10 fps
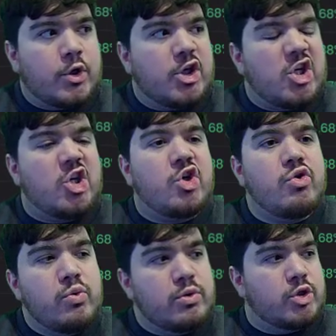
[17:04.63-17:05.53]

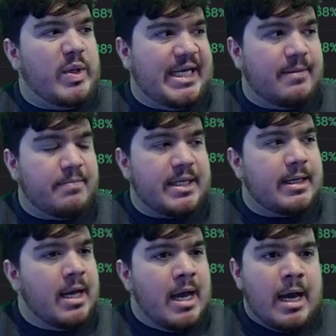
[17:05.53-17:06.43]
huge we can
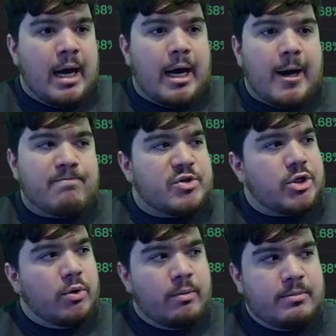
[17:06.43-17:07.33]
be.
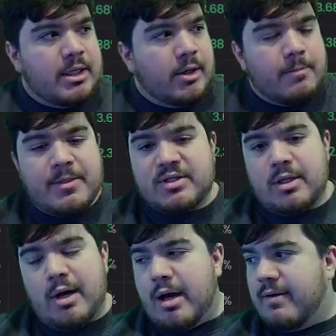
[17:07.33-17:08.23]
So, there's a
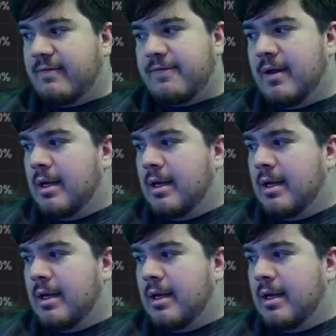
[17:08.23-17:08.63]
lot of,